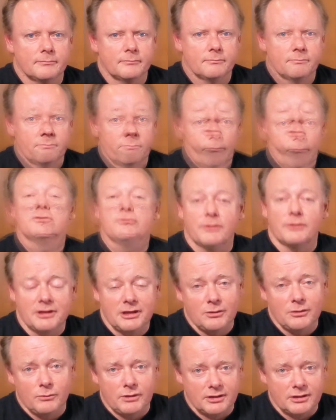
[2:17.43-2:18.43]
As a
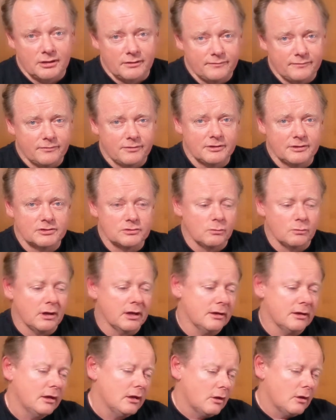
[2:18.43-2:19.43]
drinking window for this
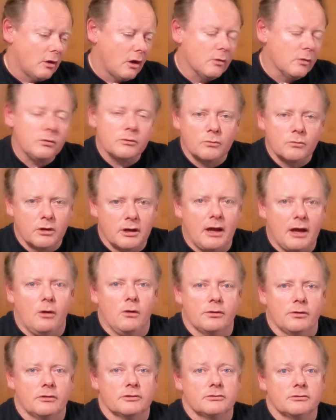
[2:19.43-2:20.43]
one, I wouldn't want to
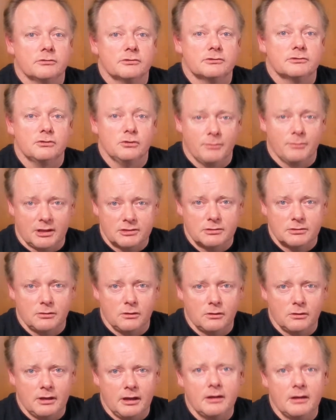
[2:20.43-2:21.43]
hold on to it too much
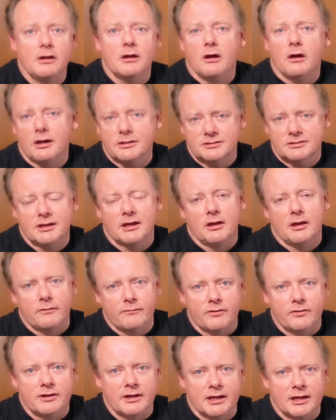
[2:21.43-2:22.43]
longer. I'd say
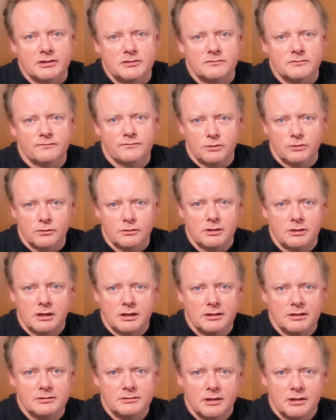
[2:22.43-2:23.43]
over the next few
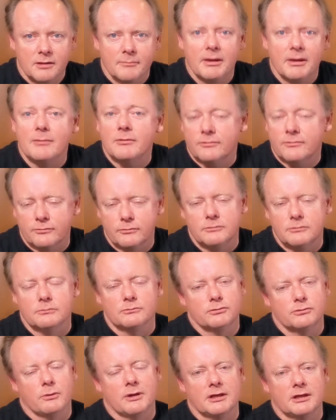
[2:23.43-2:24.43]
years, maybe through till
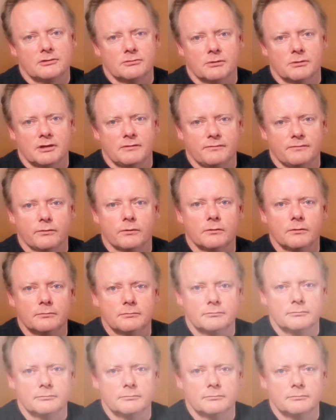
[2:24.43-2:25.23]
2024.